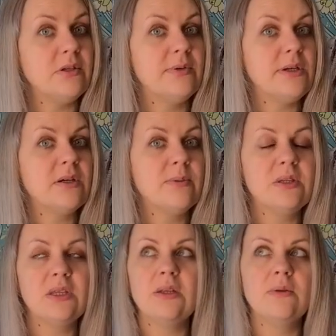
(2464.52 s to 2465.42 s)
weird,
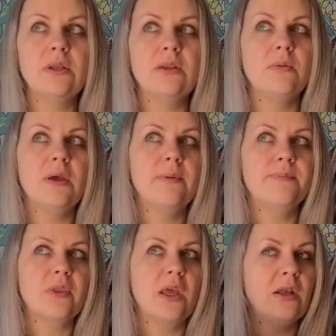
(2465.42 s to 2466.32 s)
but then it went away
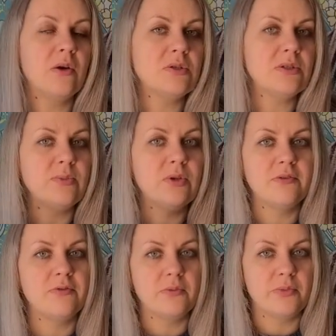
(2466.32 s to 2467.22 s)
and now it's a
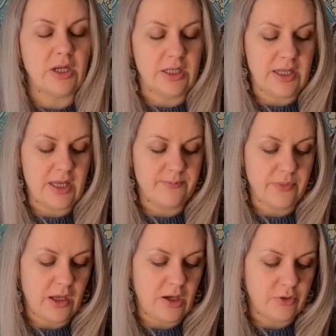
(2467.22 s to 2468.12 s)
beautiful bright day
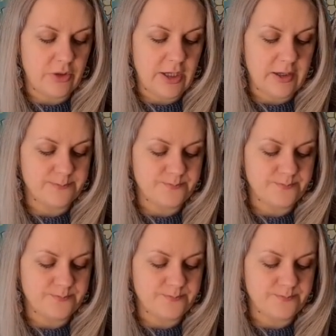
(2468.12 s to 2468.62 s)
out there.